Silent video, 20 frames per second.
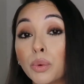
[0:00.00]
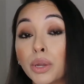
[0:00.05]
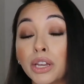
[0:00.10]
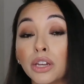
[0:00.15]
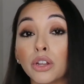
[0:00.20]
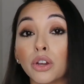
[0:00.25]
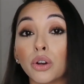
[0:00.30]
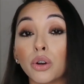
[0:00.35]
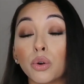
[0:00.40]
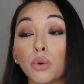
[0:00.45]
we
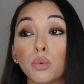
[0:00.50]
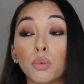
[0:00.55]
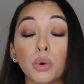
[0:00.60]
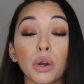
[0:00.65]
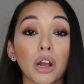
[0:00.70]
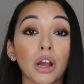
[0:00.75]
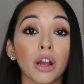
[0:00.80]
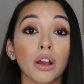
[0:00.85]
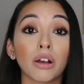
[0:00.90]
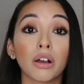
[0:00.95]

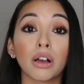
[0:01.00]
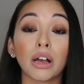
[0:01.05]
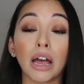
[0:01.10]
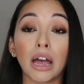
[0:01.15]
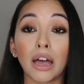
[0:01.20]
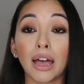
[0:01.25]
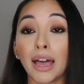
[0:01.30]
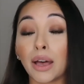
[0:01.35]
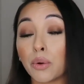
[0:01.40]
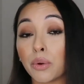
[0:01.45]
know
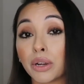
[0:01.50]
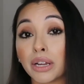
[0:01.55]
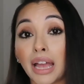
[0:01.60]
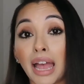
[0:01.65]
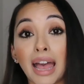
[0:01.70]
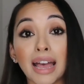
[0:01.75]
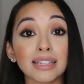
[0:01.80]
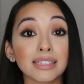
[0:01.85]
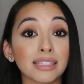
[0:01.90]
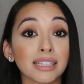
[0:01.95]
our
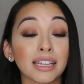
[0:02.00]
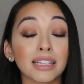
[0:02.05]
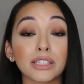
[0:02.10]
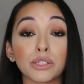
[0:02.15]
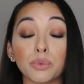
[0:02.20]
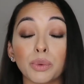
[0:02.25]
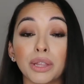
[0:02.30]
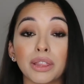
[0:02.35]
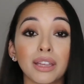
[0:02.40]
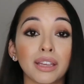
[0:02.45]

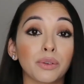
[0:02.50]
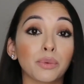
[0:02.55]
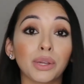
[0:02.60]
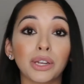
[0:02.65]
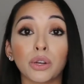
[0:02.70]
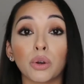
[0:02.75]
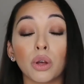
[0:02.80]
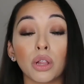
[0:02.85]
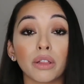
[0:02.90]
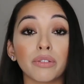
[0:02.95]
assets, we think we
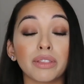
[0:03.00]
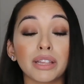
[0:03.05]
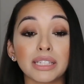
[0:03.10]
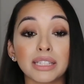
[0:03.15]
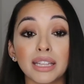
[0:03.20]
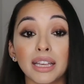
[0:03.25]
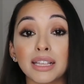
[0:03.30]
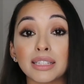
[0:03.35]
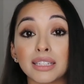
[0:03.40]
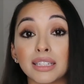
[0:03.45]
know all of these
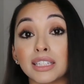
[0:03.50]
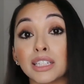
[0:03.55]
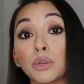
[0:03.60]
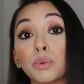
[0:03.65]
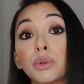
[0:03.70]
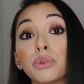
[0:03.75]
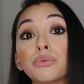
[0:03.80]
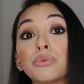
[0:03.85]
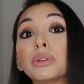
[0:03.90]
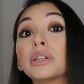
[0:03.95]
things.
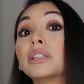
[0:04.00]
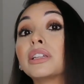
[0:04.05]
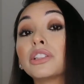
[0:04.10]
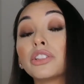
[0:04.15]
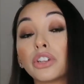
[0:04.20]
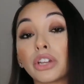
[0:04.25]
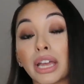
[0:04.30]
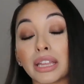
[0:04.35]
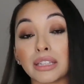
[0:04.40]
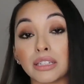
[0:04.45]
Until we really
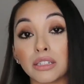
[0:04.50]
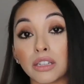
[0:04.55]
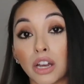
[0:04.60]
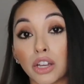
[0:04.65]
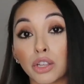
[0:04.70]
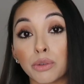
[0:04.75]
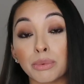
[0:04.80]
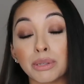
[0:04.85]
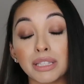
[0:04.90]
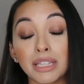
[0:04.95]
look at the
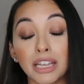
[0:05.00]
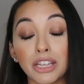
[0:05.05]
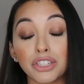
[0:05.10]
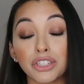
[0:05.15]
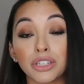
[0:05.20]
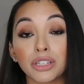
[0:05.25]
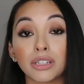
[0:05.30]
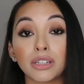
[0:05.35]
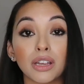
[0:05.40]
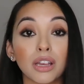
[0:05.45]

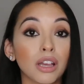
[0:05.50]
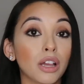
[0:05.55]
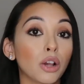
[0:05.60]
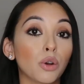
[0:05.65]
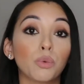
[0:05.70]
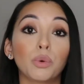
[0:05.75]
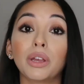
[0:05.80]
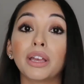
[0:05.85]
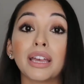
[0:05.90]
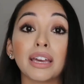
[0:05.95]
documentation,
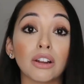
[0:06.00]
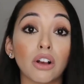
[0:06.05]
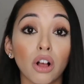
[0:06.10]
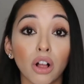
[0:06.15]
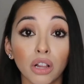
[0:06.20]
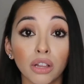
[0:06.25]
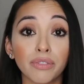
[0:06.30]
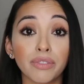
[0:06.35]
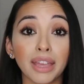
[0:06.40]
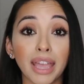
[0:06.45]
we get
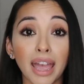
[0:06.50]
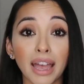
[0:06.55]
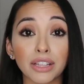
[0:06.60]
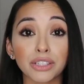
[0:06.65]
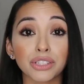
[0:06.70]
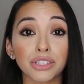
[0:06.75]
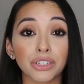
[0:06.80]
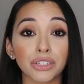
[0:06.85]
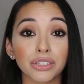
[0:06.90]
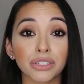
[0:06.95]
all of the
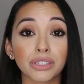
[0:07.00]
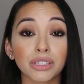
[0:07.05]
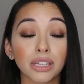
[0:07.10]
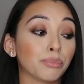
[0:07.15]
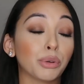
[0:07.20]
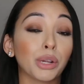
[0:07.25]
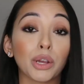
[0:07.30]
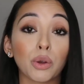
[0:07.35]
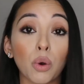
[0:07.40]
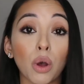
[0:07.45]
answers.
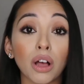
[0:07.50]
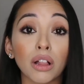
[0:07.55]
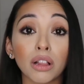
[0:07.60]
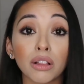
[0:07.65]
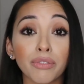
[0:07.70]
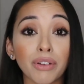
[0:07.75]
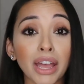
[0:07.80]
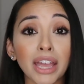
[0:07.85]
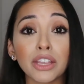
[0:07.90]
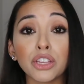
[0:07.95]

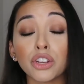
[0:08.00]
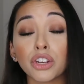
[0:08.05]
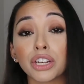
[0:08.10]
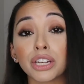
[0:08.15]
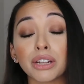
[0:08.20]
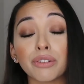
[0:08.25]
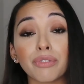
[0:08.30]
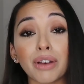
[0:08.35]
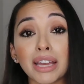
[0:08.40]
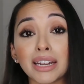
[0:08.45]
Pre-qualifying, you're
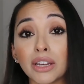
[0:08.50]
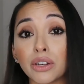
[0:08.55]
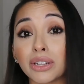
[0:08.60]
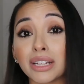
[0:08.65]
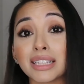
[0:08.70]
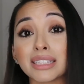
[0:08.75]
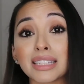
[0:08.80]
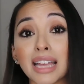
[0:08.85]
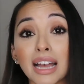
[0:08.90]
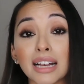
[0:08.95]
going to find out
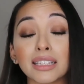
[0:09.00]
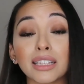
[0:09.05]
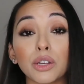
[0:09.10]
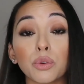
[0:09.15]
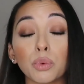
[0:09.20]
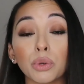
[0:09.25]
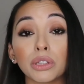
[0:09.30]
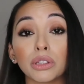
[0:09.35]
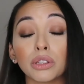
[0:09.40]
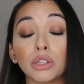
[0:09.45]
exactly
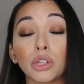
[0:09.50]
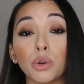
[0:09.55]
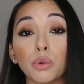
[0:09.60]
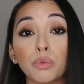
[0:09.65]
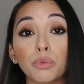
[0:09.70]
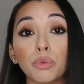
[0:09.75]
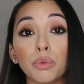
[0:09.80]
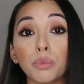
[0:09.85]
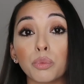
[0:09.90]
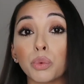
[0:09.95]
what
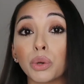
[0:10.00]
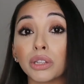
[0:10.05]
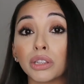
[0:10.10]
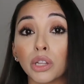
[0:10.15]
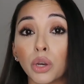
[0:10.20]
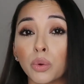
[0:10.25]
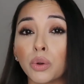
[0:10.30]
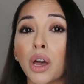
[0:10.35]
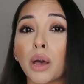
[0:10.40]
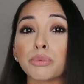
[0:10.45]

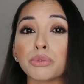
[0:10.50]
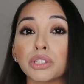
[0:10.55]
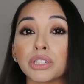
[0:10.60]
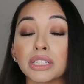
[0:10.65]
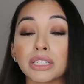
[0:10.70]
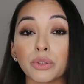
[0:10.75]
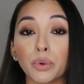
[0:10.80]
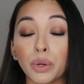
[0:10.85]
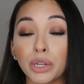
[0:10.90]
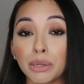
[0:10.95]
loan option
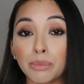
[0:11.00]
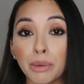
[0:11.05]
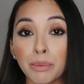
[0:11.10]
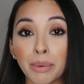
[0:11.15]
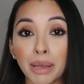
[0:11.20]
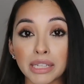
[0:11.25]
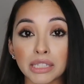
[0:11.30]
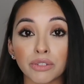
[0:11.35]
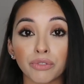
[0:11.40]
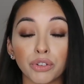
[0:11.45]
is going to be
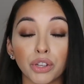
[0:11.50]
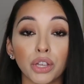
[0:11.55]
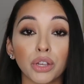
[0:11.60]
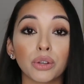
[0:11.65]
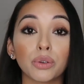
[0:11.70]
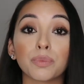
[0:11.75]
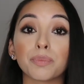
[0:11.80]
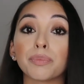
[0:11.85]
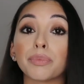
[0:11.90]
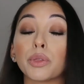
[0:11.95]
best for
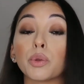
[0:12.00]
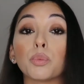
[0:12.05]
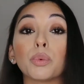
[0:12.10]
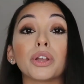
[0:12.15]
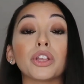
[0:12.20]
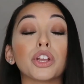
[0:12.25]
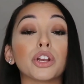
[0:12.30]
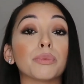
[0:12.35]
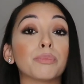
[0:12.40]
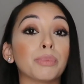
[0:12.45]
you,
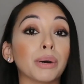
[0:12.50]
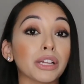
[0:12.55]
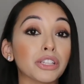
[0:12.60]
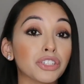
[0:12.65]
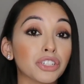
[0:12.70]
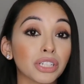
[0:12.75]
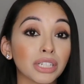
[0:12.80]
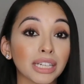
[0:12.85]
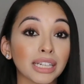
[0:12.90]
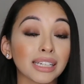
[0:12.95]
what your
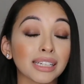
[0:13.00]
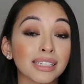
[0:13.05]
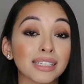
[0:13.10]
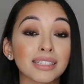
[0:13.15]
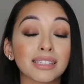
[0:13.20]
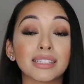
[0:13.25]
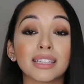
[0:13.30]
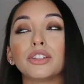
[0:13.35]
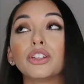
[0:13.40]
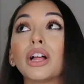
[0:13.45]
budget
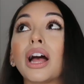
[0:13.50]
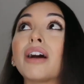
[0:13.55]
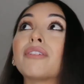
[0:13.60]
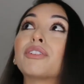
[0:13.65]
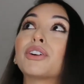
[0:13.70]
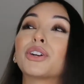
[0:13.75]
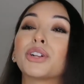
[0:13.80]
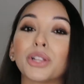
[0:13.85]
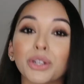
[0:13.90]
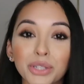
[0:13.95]
is. You'll have
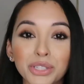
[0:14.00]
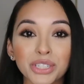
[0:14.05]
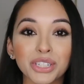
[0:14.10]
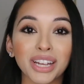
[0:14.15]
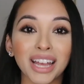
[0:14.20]
a closer